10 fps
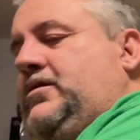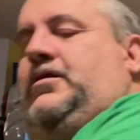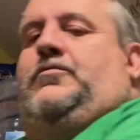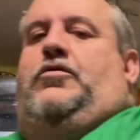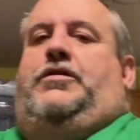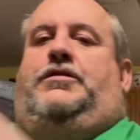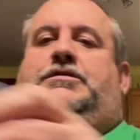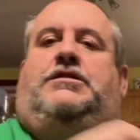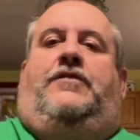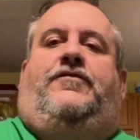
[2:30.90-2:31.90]
pour
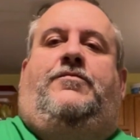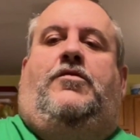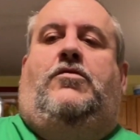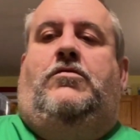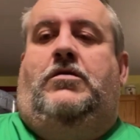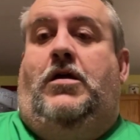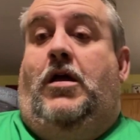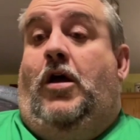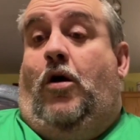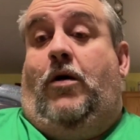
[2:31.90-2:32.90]
yourself a bowl.
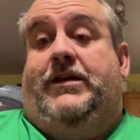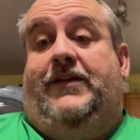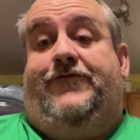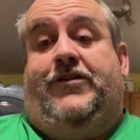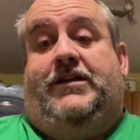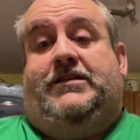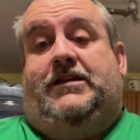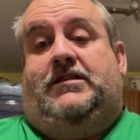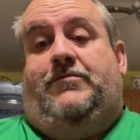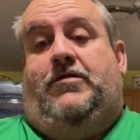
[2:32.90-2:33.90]
Oh, I did forget to get
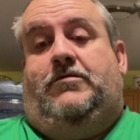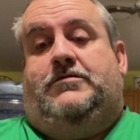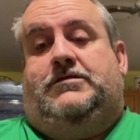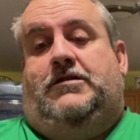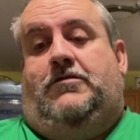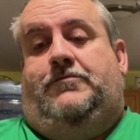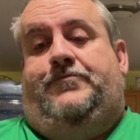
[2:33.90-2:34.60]
the milk, so.